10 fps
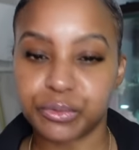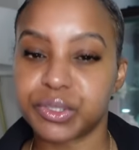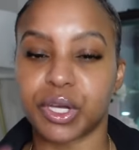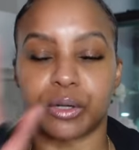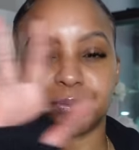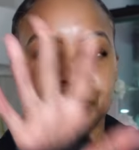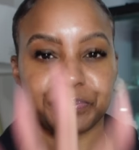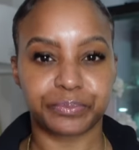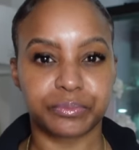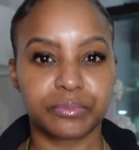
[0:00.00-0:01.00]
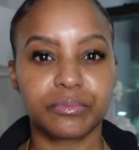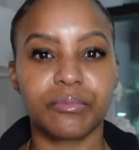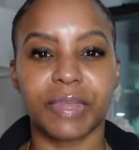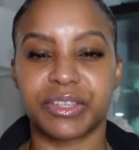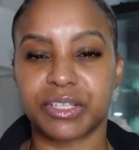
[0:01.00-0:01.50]
So
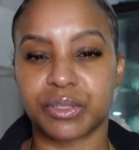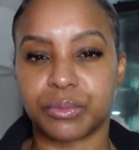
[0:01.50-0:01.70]
that's what